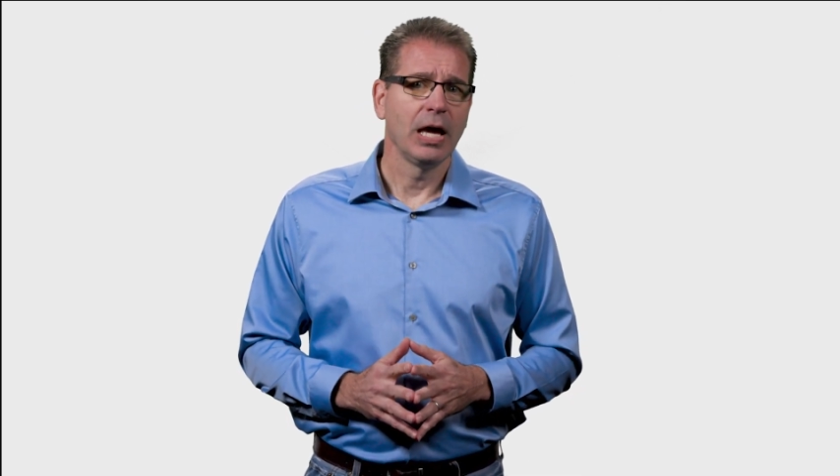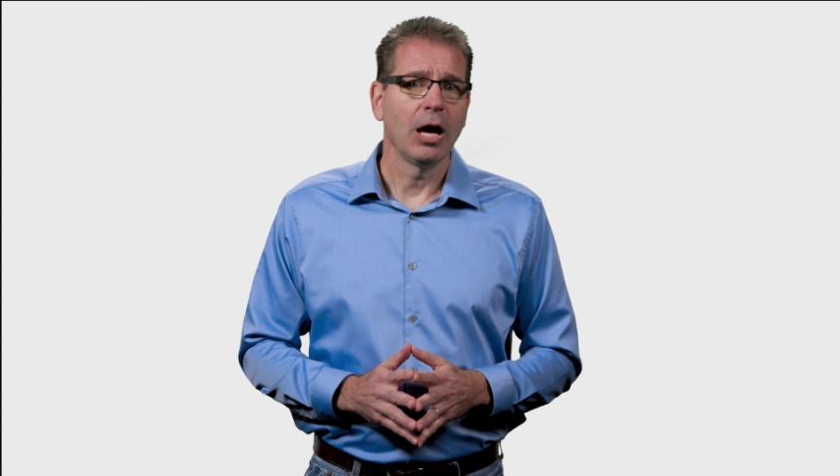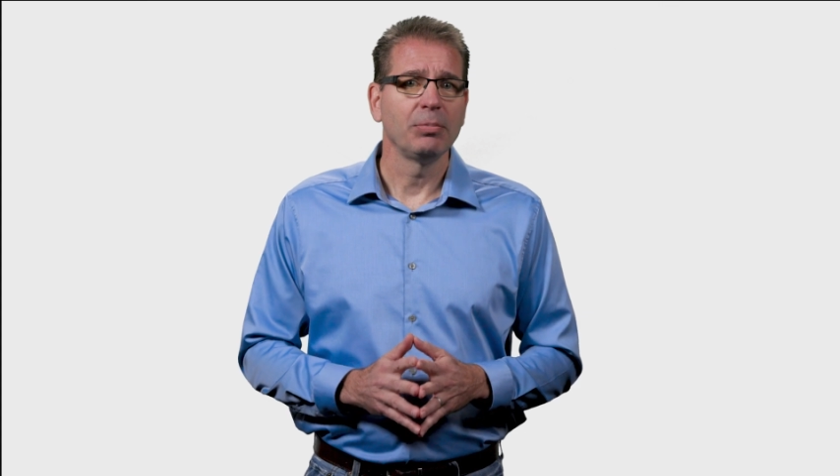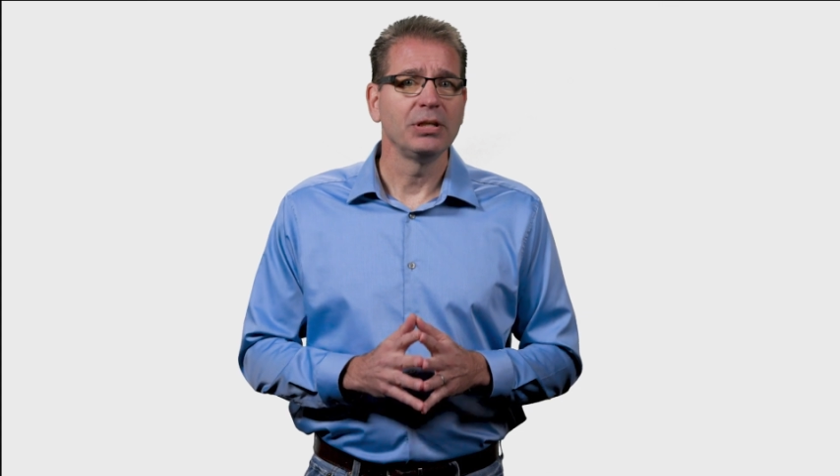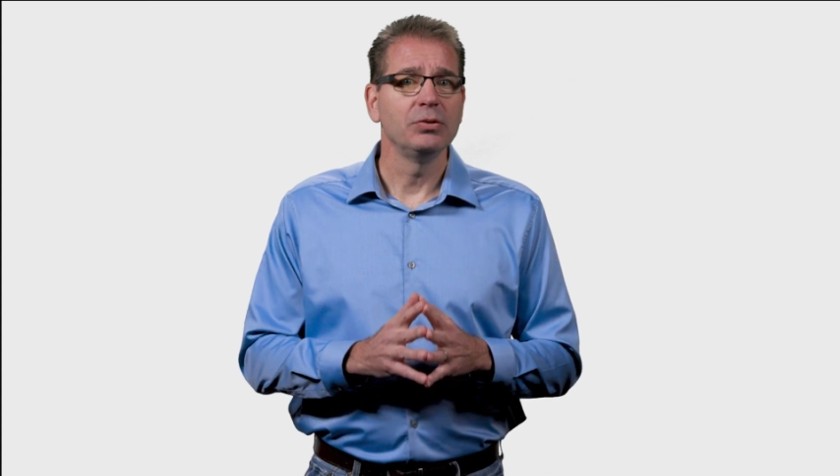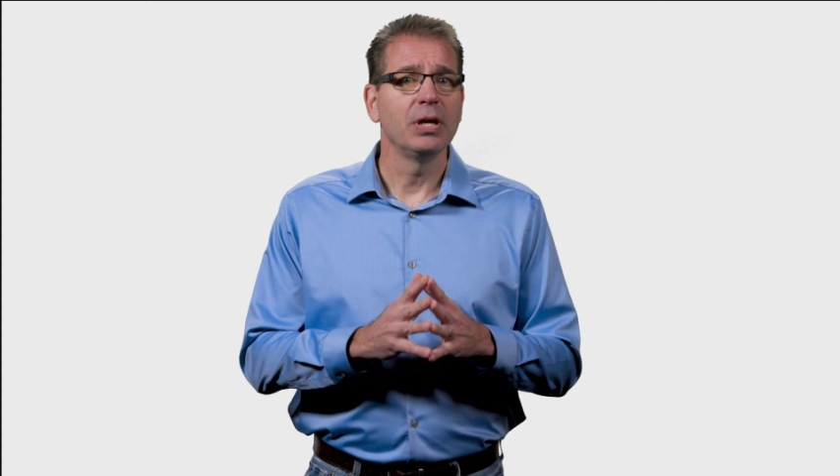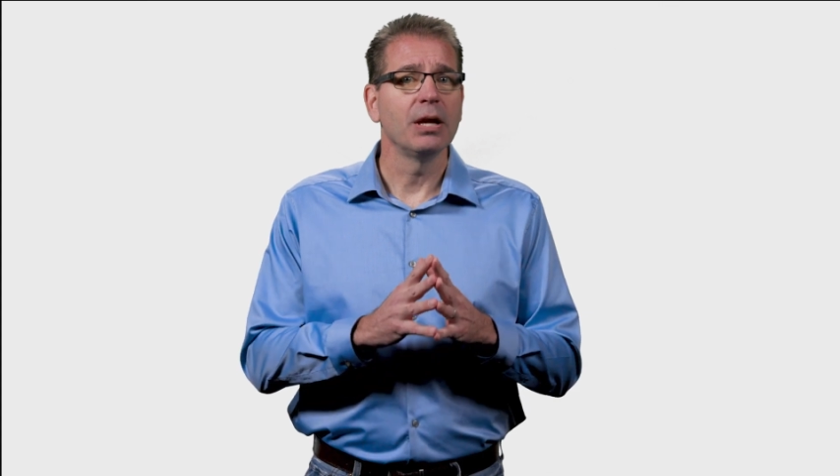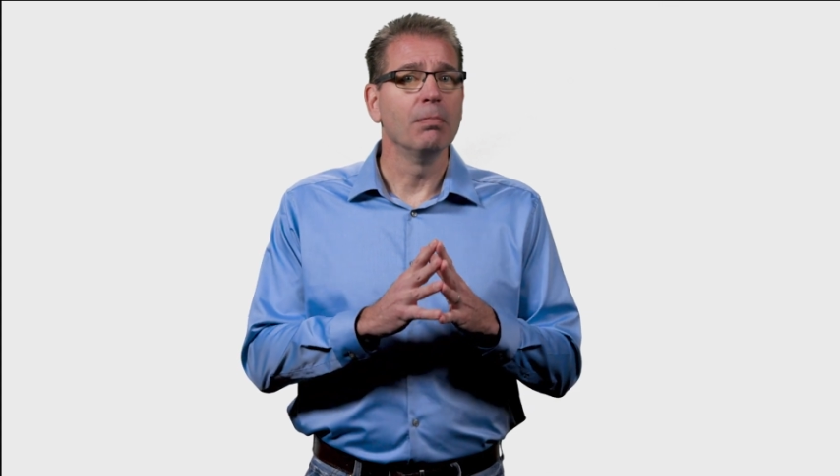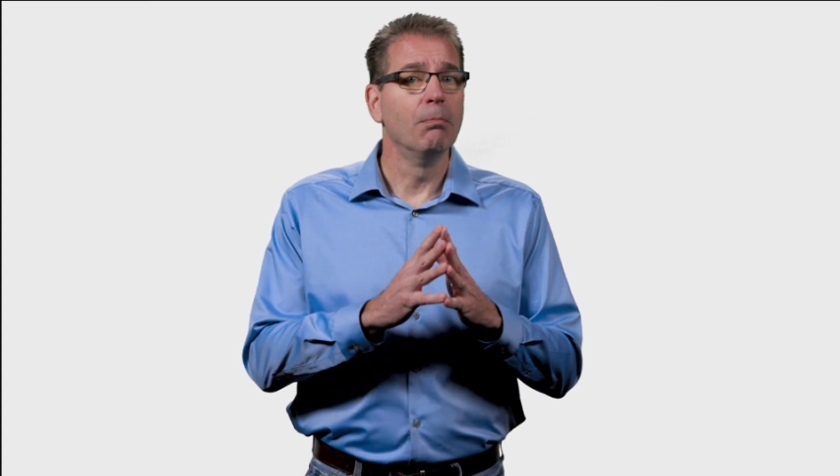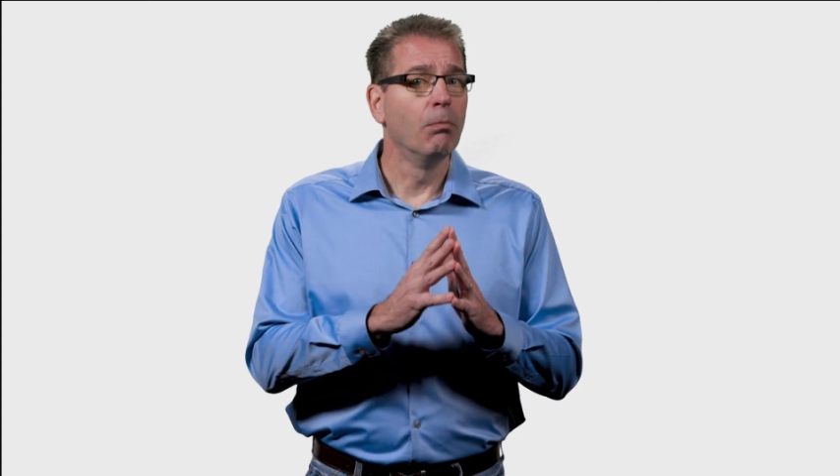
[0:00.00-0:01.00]
helping you
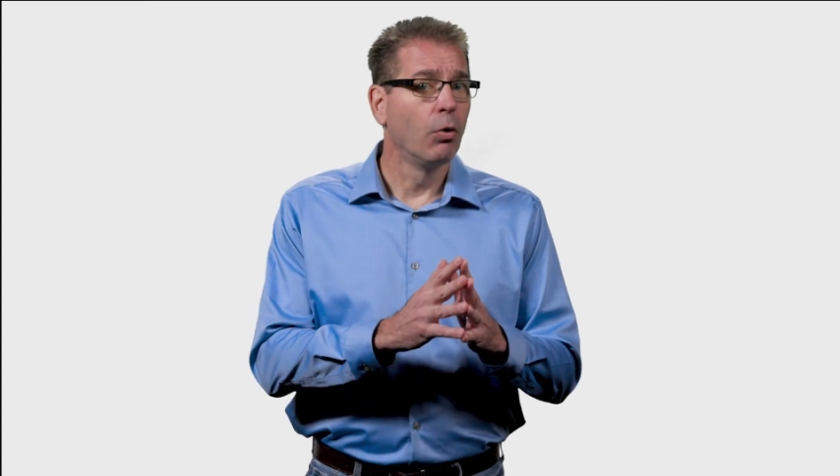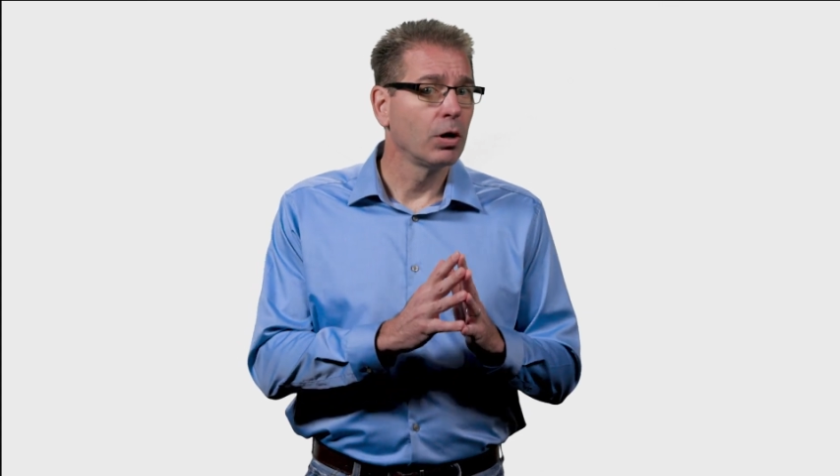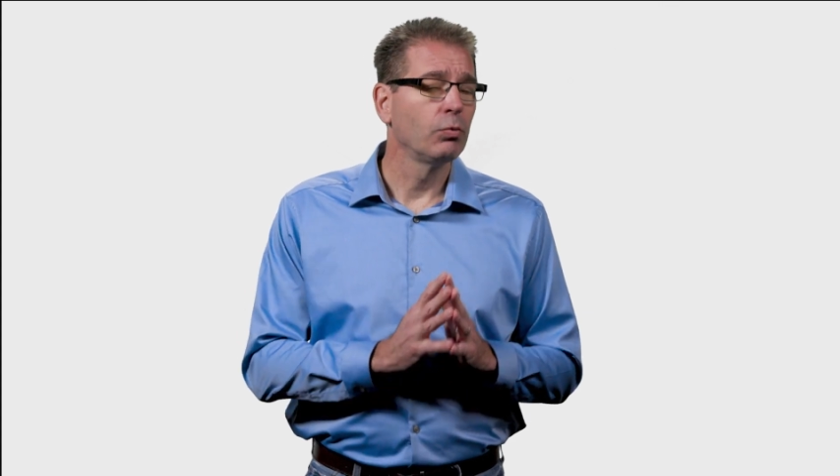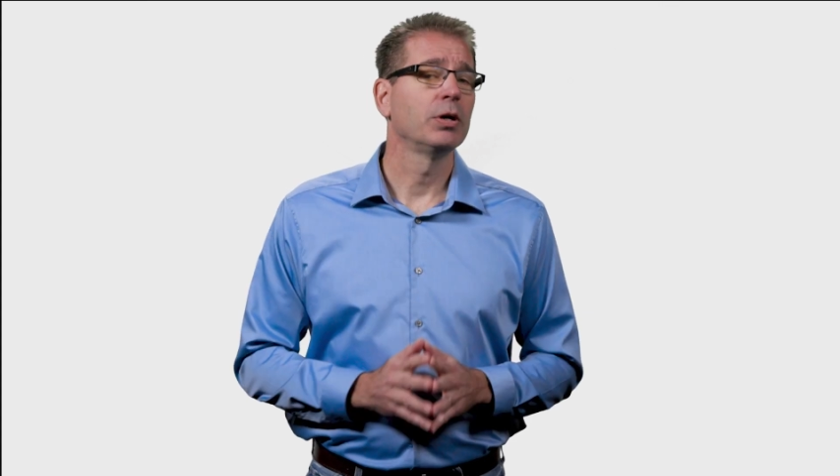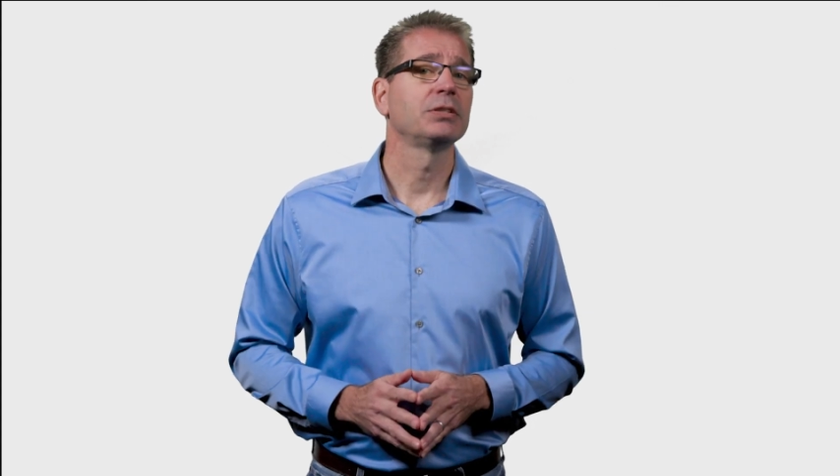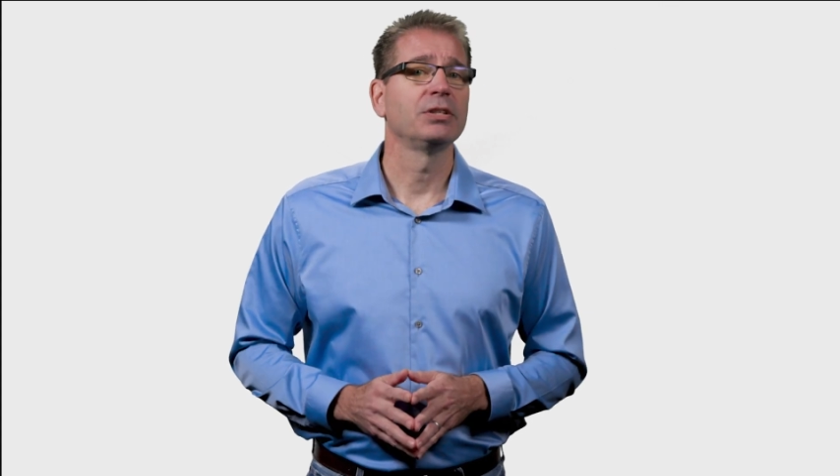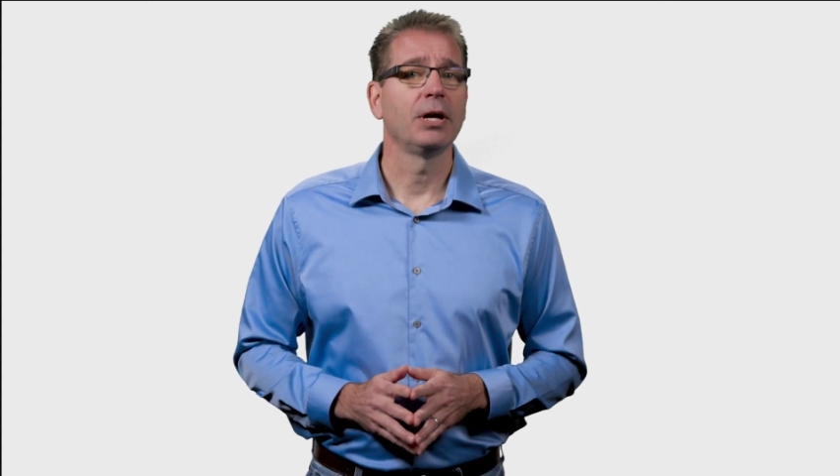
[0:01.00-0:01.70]
get more work